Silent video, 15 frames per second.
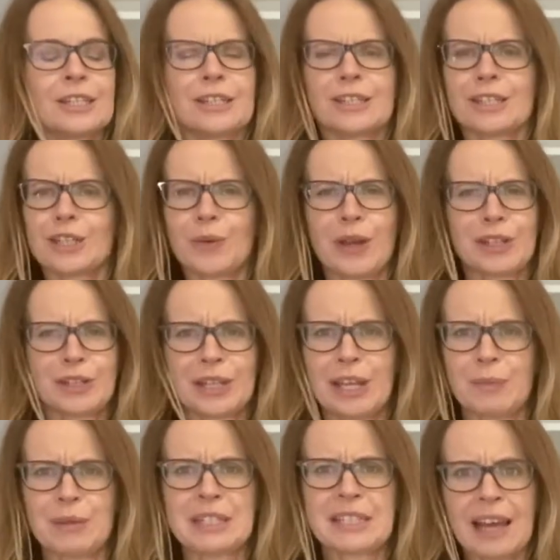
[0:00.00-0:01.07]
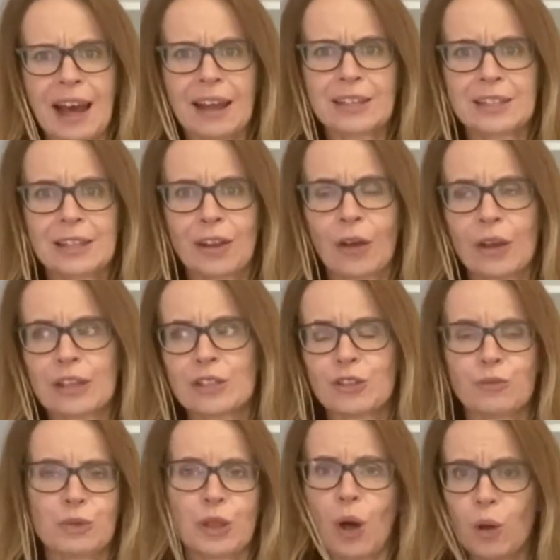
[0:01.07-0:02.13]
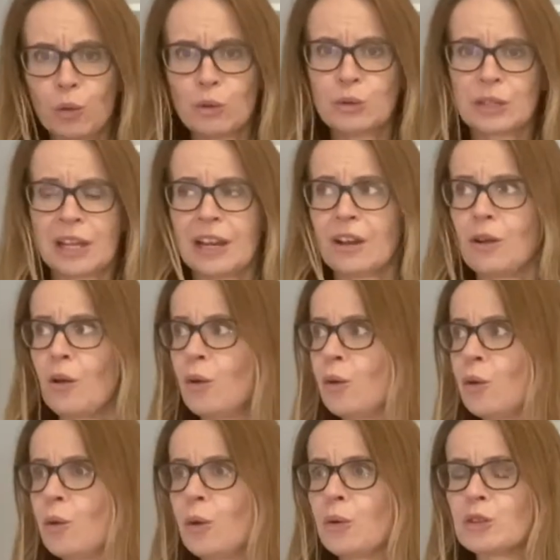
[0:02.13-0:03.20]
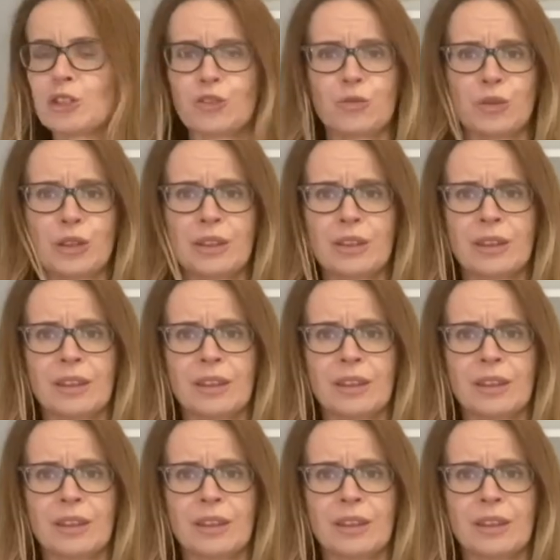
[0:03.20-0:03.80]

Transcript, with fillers: So I end up keeping tat, like stuff with holes in or stuff with